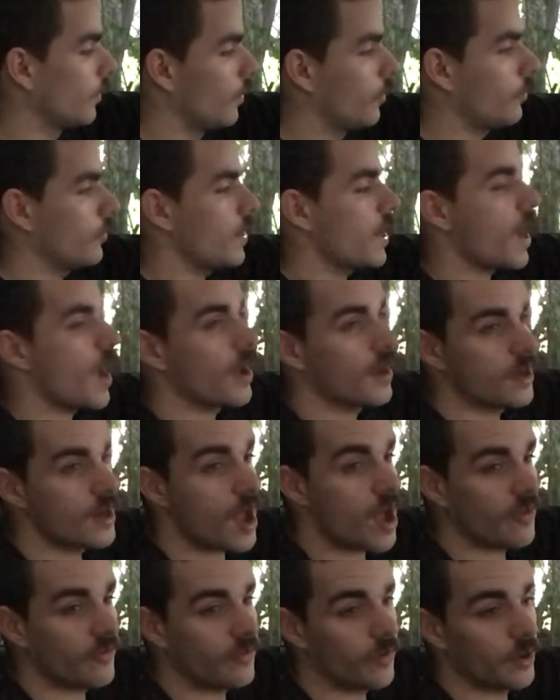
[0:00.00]
So yeah,
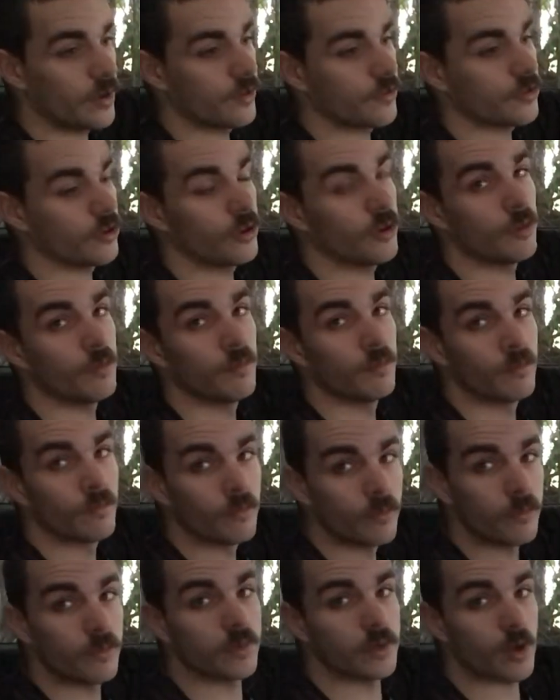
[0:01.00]
not fun. So
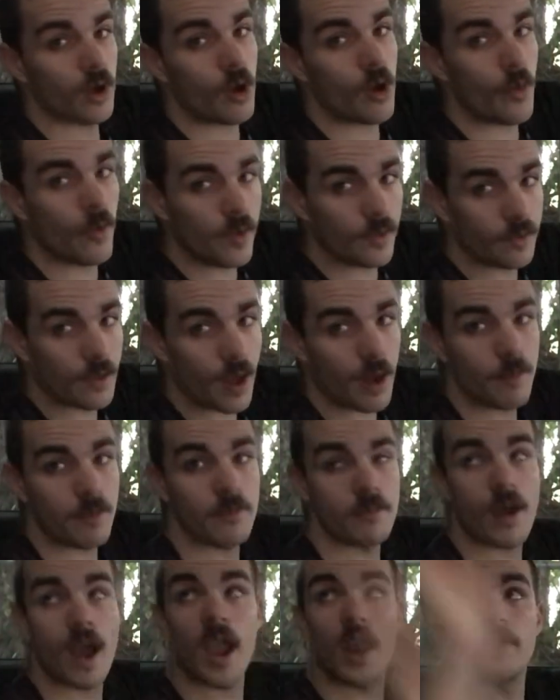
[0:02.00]
always got to be
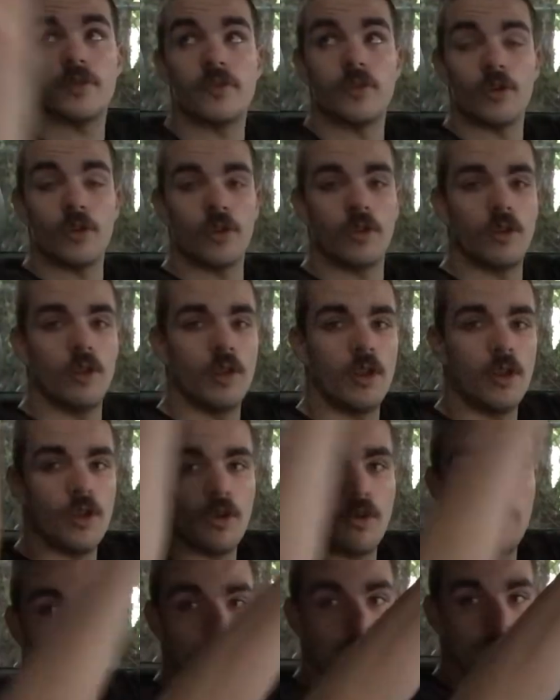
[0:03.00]
mindful
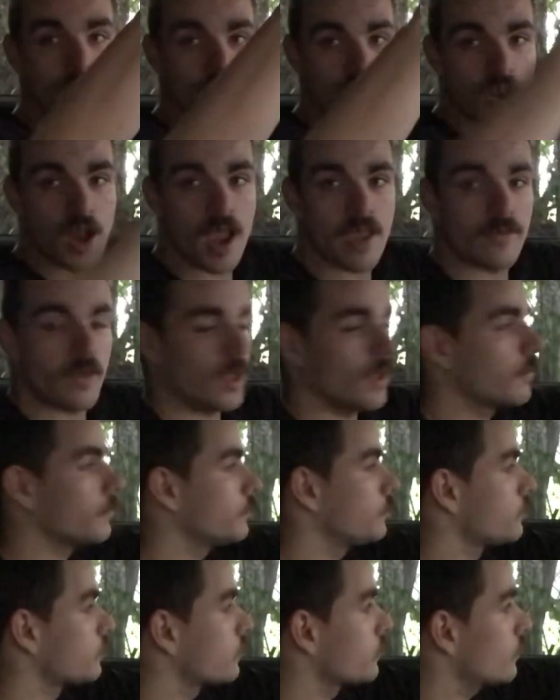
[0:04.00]
when you're driving.
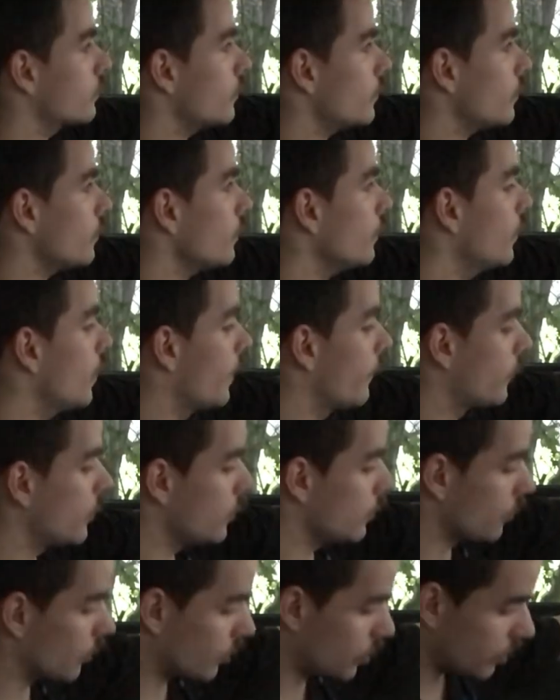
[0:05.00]

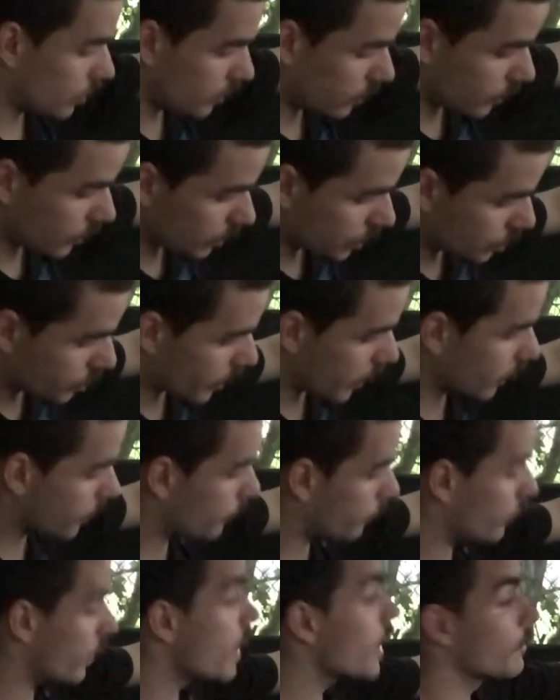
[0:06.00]
If you're trying to
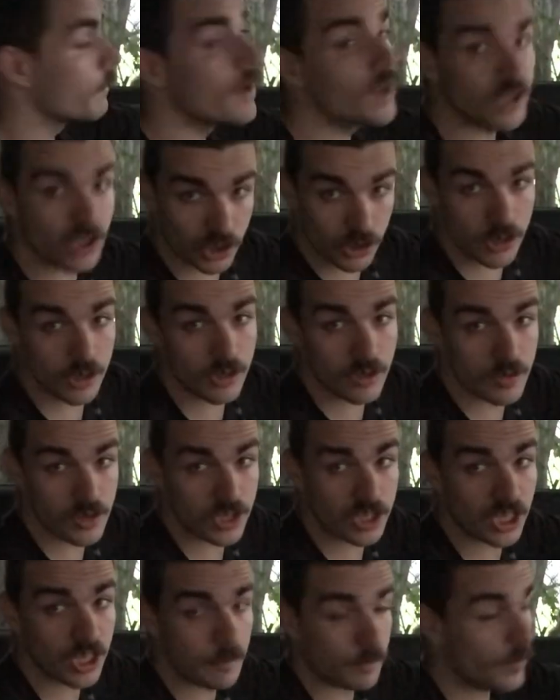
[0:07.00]
brake, make sure you're
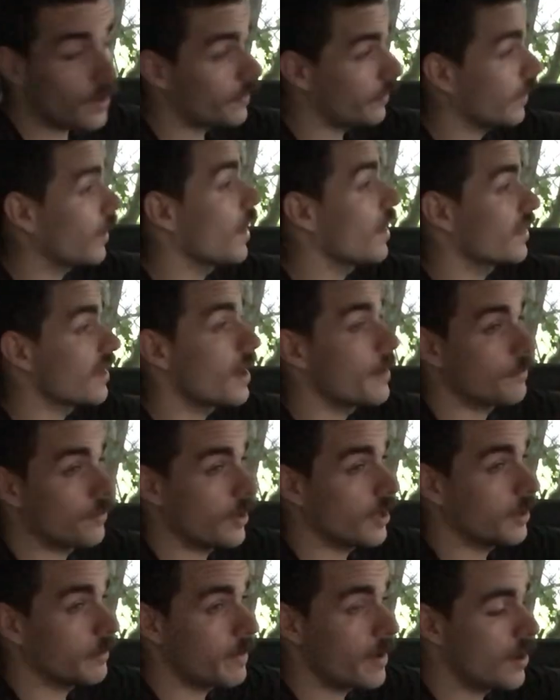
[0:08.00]
legit pressing on that
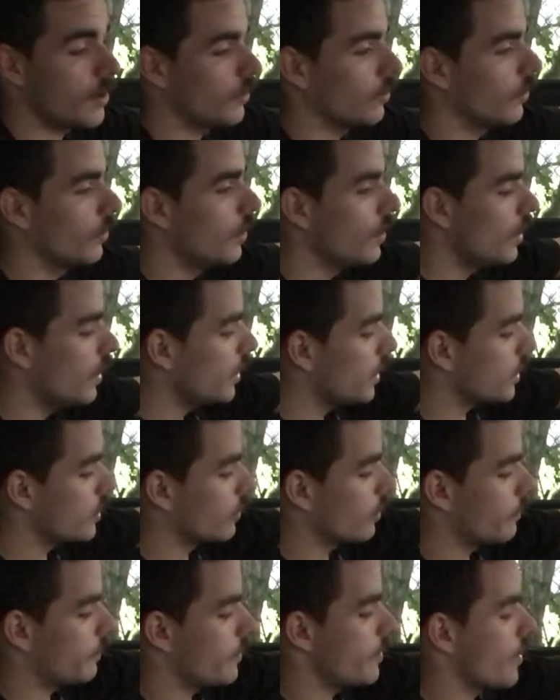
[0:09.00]
brake pedal. You
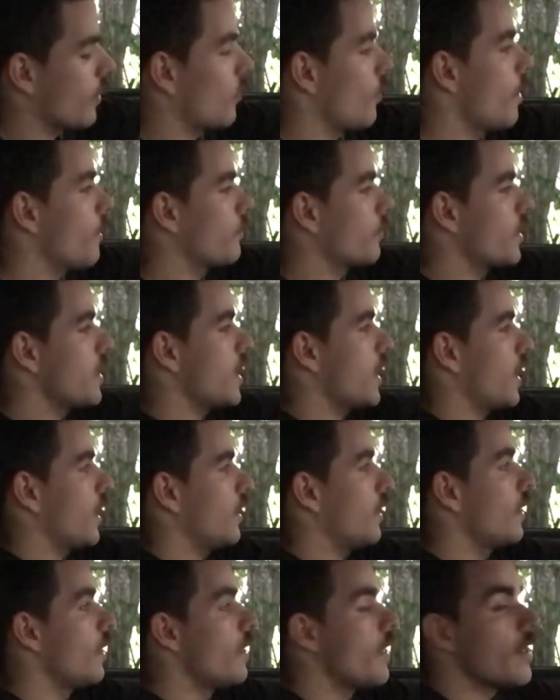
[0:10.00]
don't want to be like, well, I'm braking,
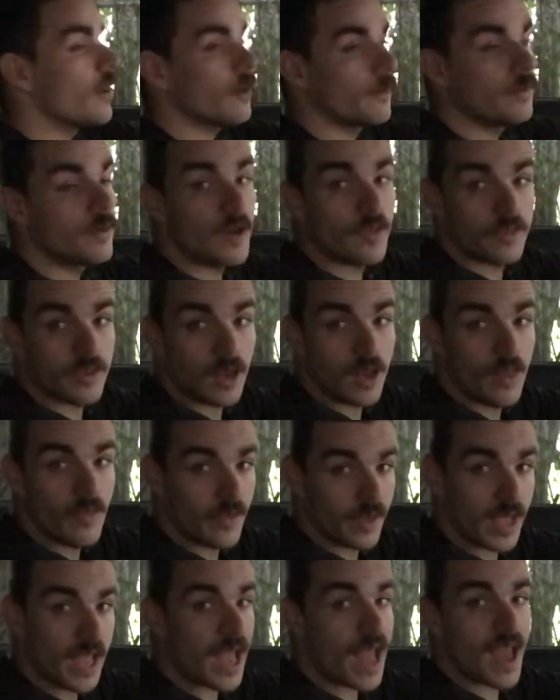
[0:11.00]
then you're pressing on
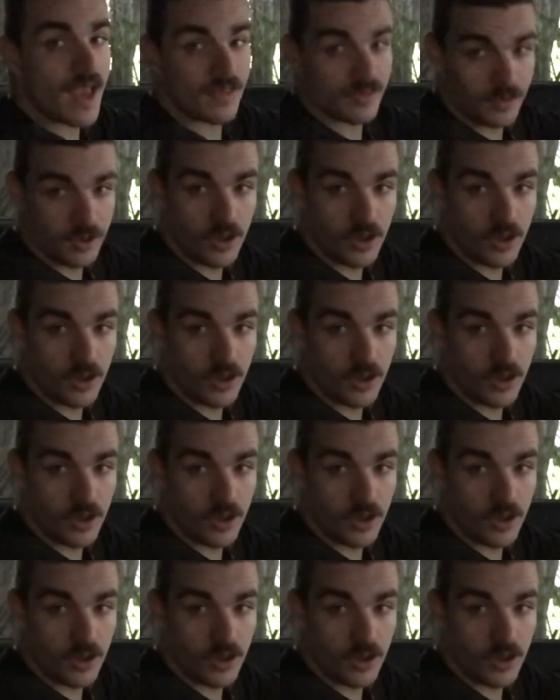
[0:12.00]
the gas.